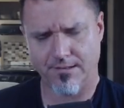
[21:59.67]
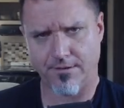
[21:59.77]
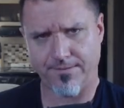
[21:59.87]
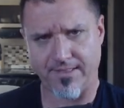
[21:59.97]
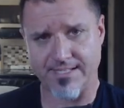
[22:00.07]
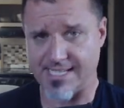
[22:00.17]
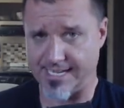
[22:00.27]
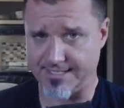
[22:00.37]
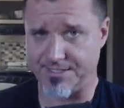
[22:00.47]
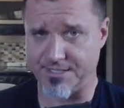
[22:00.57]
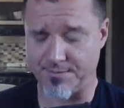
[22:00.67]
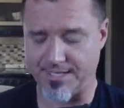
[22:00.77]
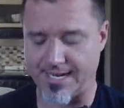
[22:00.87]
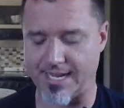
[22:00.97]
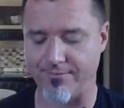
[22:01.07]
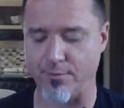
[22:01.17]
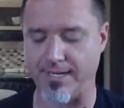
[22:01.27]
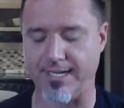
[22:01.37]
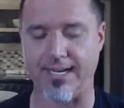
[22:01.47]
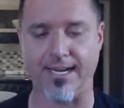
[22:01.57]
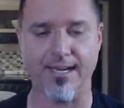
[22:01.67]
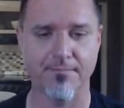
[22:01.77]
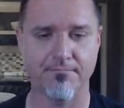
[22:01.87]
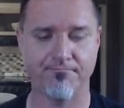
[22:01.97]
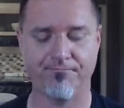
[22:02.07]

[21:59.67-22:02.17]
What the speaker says: Hopefully this next system's going to have what we need.